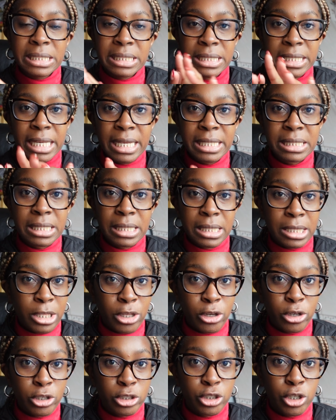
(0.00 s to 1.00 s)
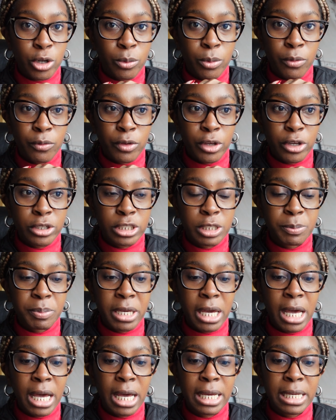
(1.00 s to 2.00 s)
six literature reviews
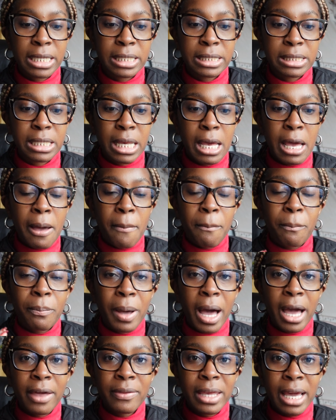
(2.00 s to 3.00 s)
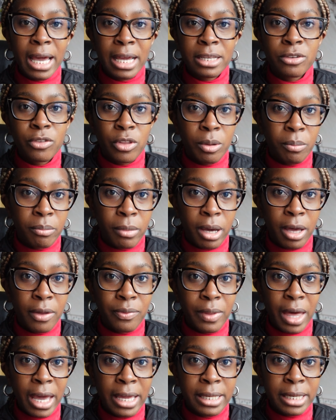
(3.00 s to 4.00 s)
because by the end of the
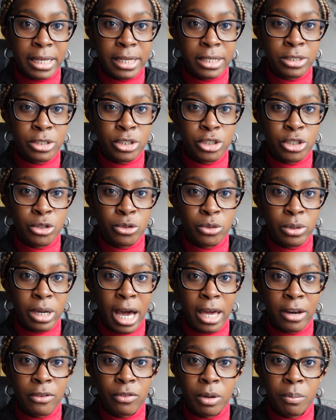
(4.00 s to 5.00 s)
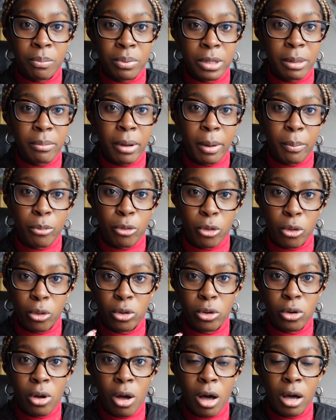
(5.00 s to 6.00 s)
month, I need to kind of complete my
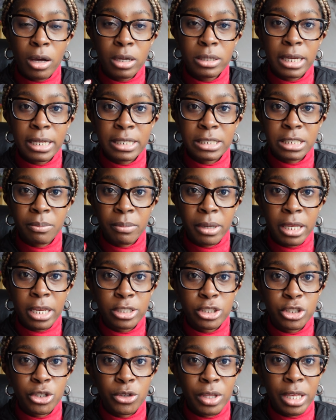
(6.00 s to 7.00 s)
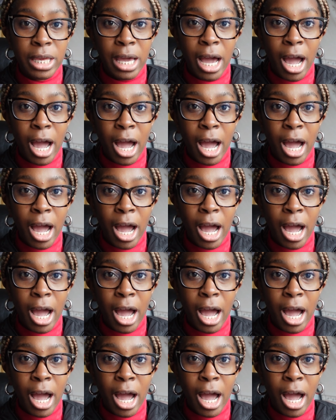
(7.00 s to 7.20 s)
protocol and submit it to the